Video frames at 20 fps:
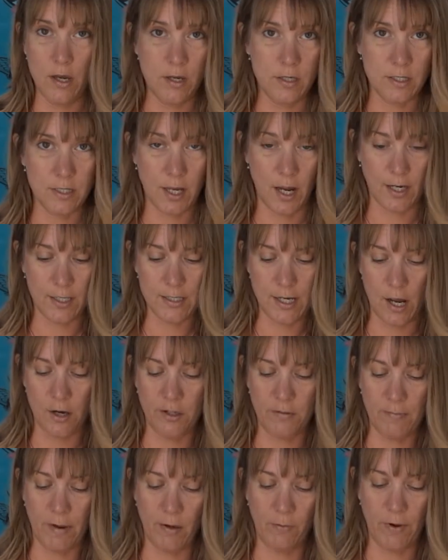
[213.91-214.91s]
tucked
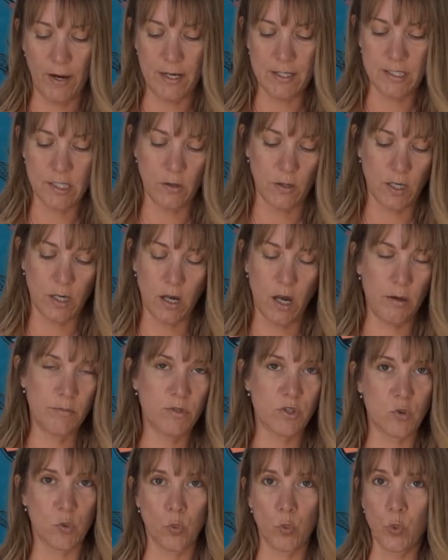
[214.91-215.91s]
out of my way, so it
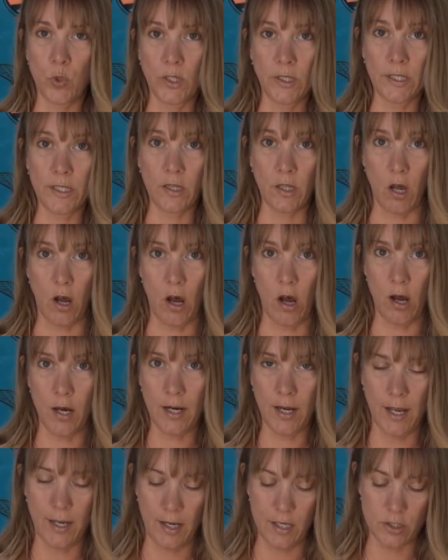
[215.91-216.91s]
comes really
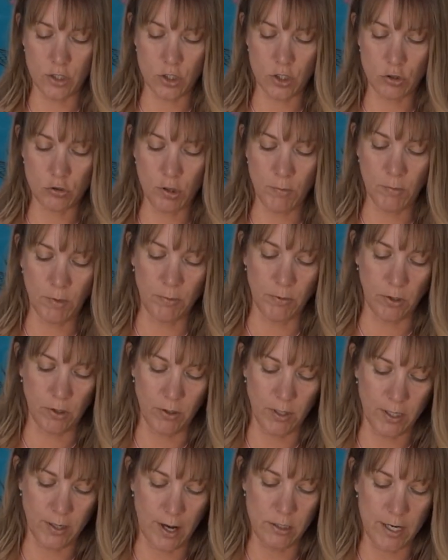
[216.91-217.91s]
long and it's
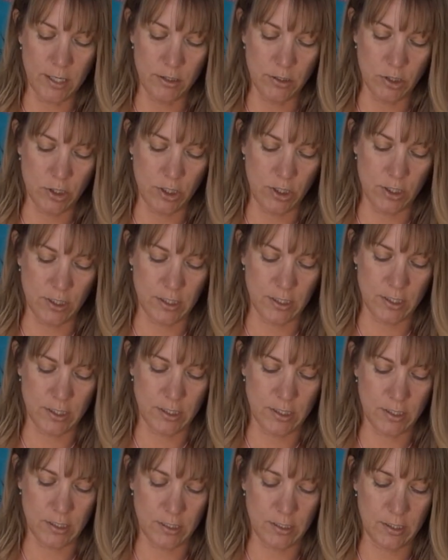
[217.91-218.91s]
trimmable, and I usually
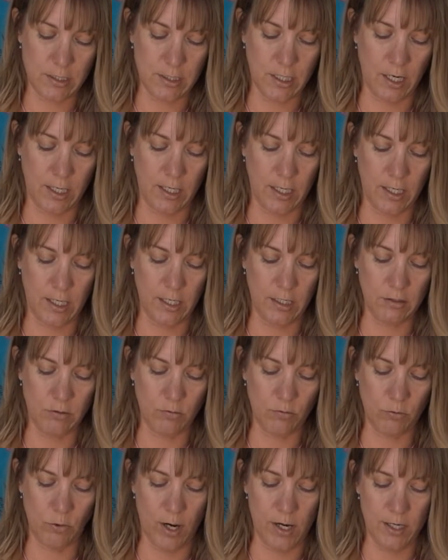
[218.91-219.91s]
just tuck it
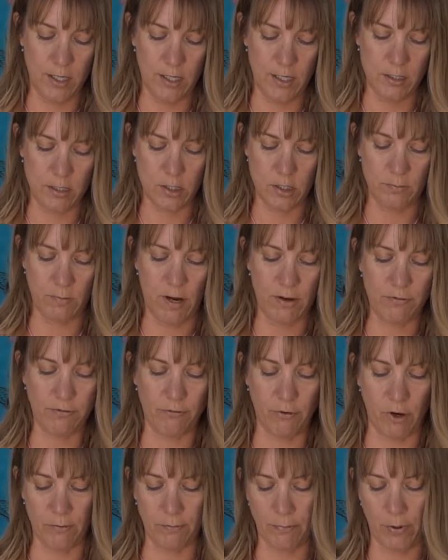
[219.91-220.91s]
right into my
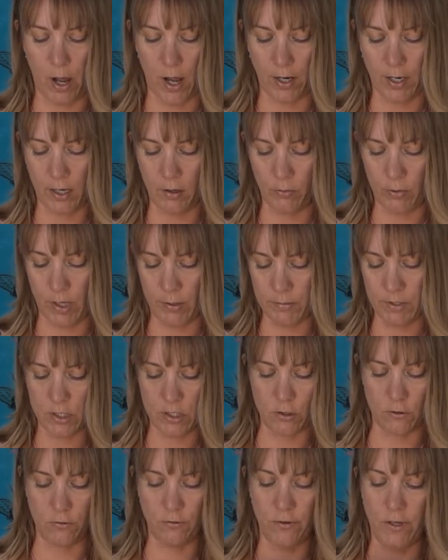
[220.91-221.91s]
front pocket when I'm
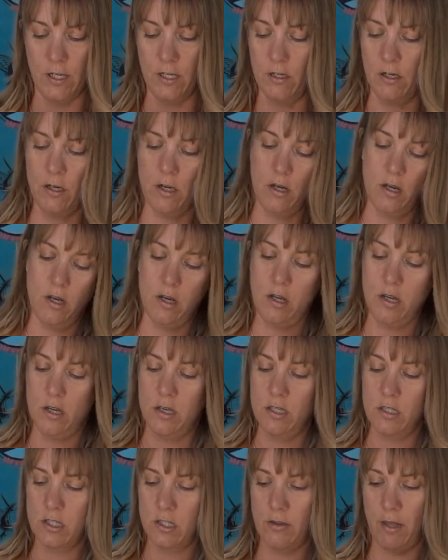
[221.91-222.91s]
surfing
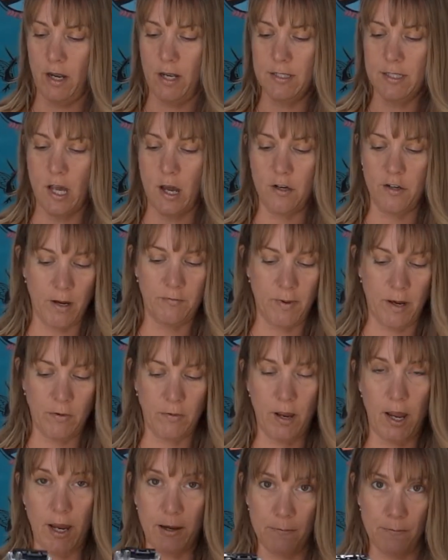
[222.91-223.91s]
so that it's out of my
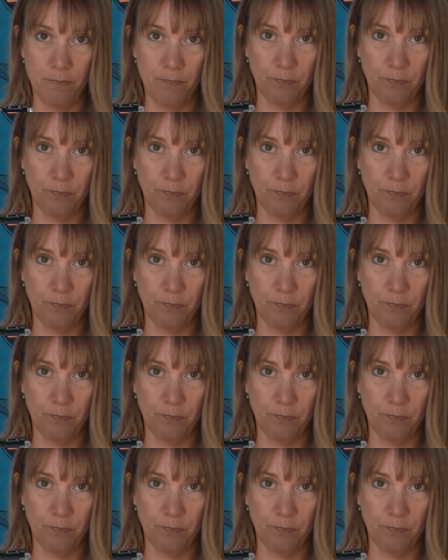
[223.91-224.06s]
way.